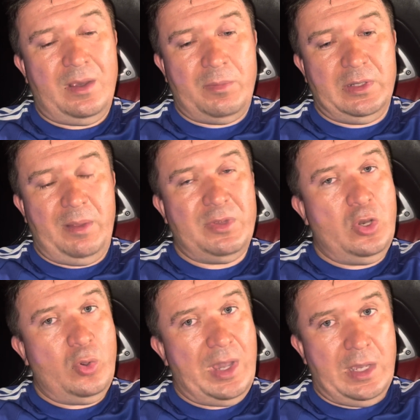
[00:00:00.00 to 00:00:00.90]
I mean, let me
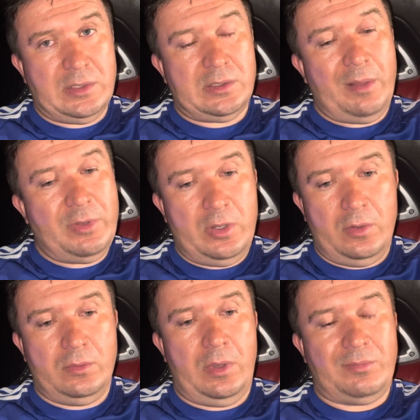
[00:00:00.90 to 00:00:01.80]
know guys, let me
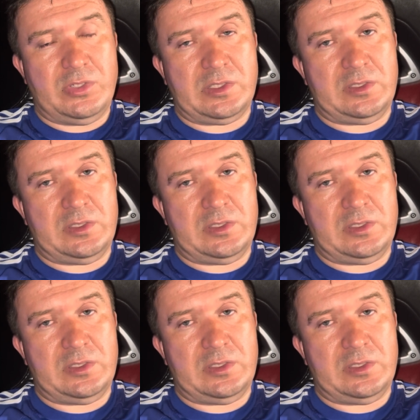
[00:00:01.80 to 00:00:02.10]
know. I'm just